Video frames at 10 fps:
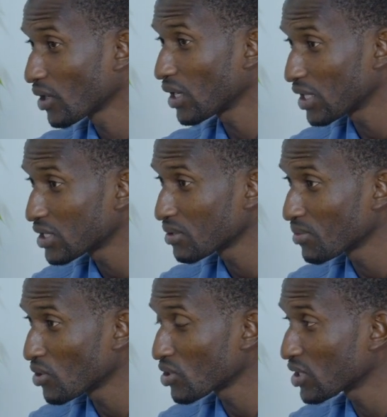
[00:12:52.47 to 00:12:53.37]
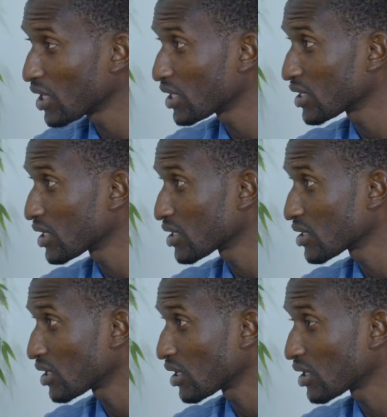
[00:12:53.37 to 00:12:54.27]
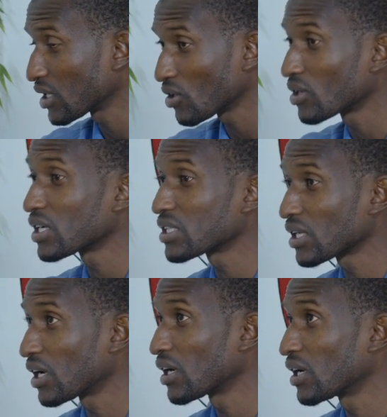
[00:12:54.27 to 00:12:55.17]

That is because the head teachers, they understand